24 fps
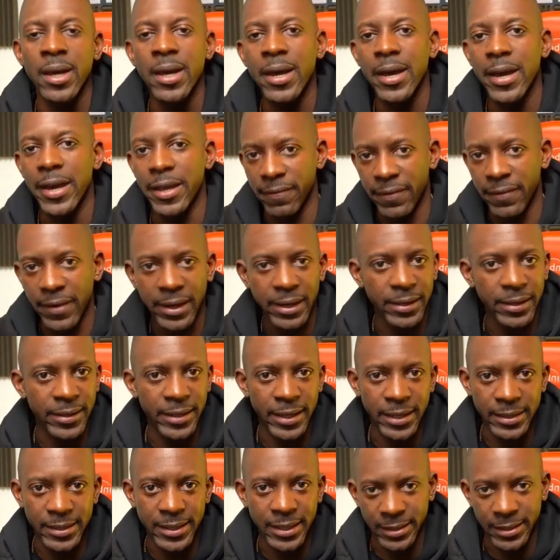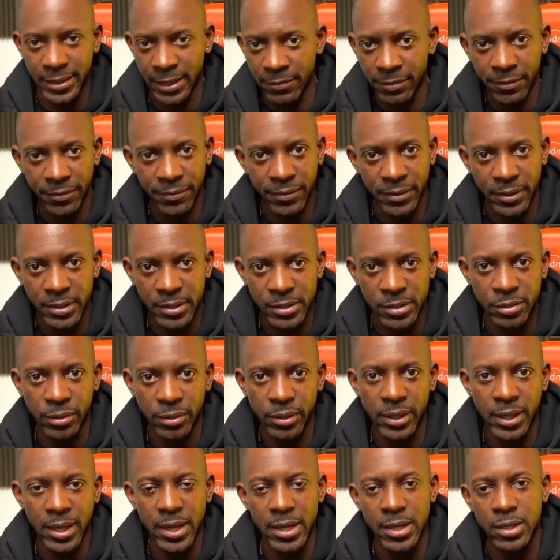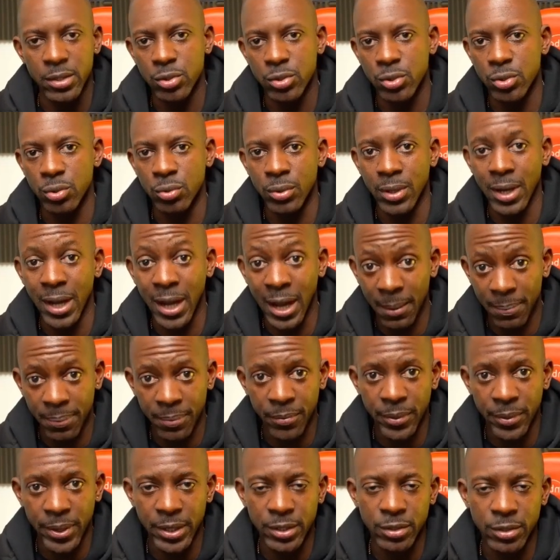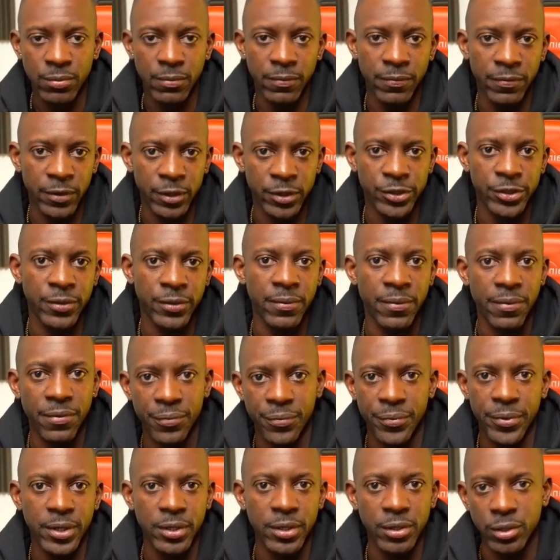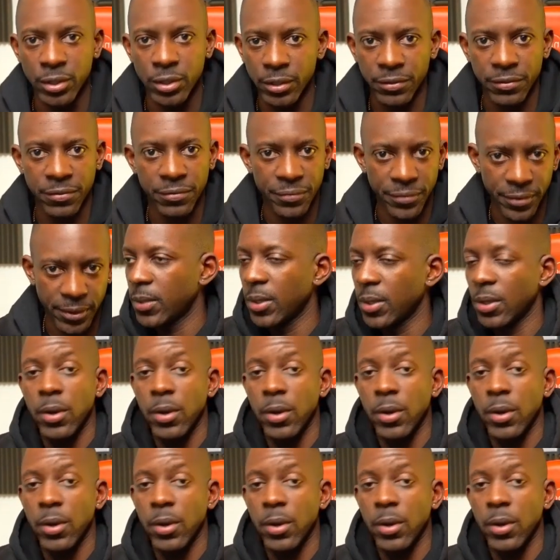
and validate that everything is okay to upgrade to version 3.3.